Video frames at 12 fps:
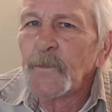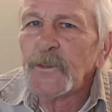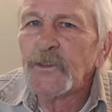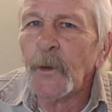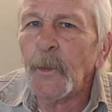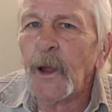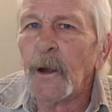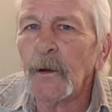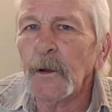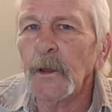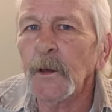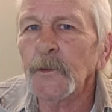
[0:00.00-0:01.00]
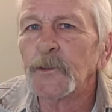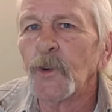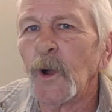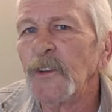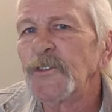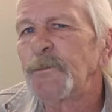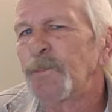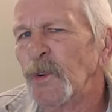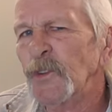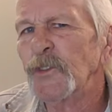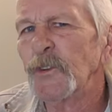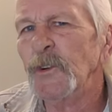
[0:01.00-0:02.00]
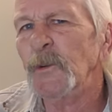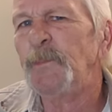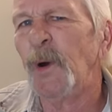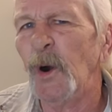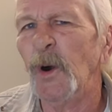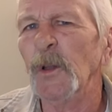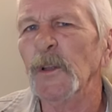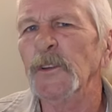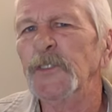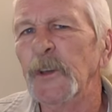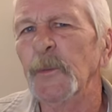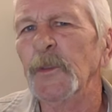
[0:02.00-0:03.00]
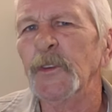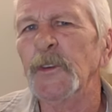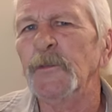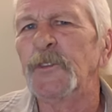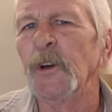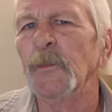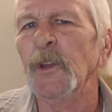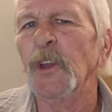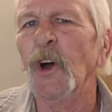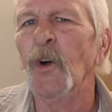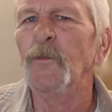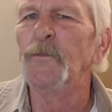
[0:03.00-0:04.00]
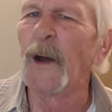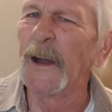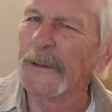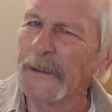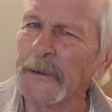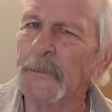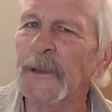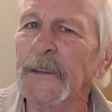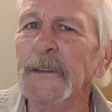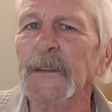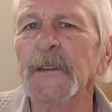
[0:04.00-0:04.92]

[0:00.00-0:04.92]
Somehow or another, Christ's prisoner Paul and Timothy have come to know Philemon.